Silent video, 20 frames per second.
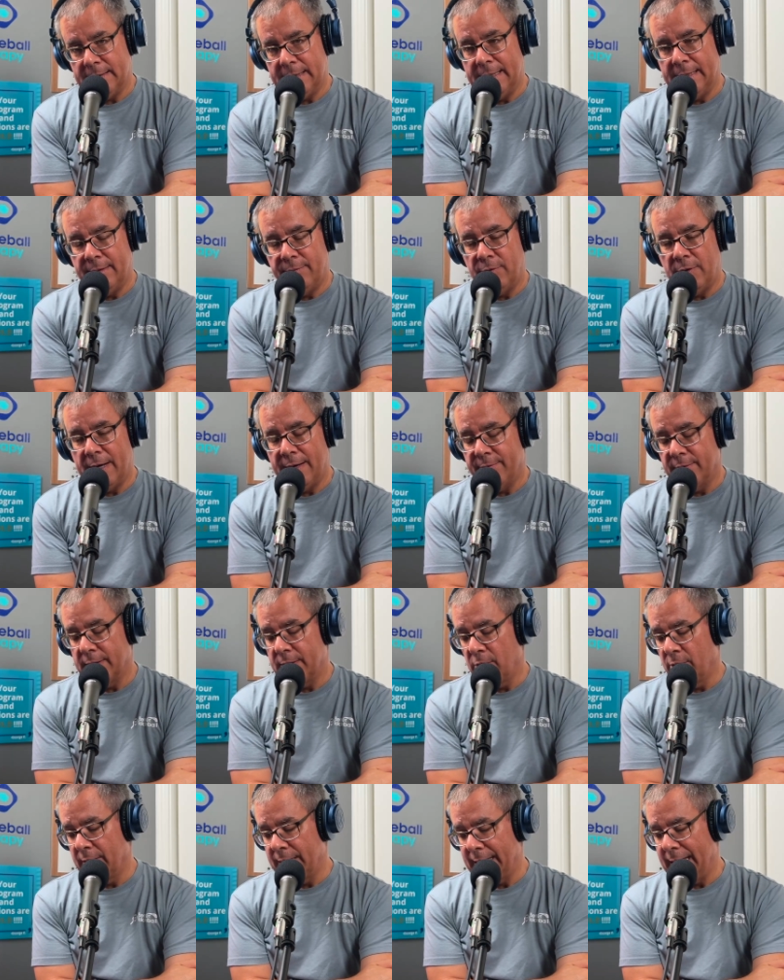And if you have
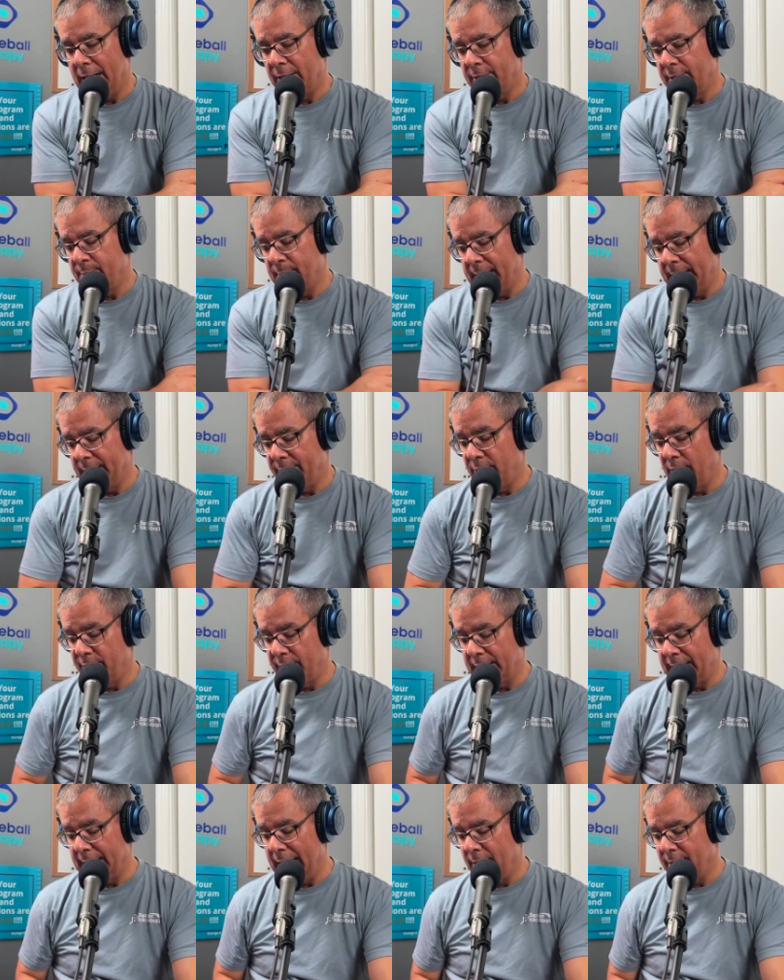a clouded mind, if you have
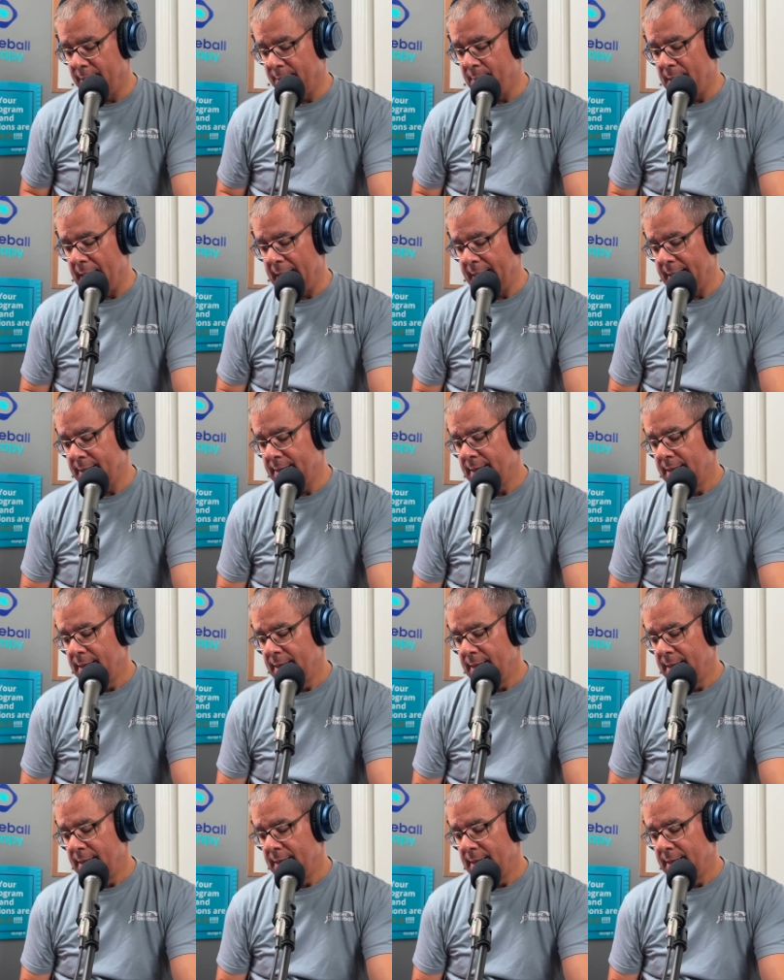a clouded mind,